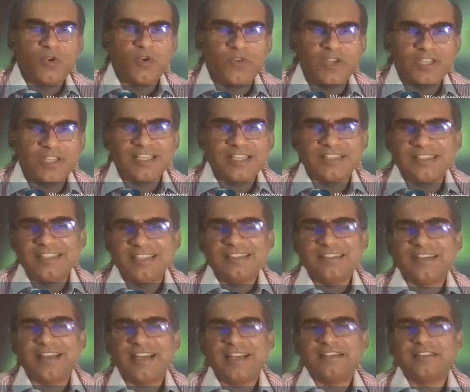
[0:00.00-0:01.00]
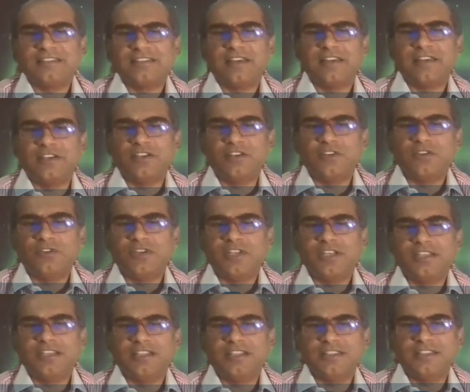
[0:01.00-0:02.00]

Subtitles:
whether these rights are included